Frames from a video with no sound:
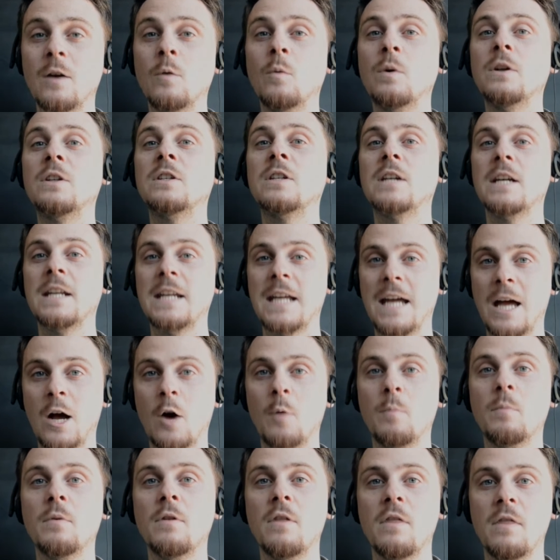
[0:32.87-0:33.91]
which can
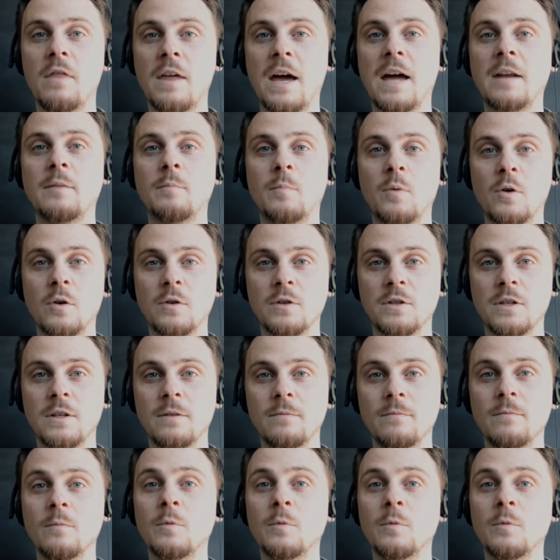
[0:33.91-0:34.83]
help that person,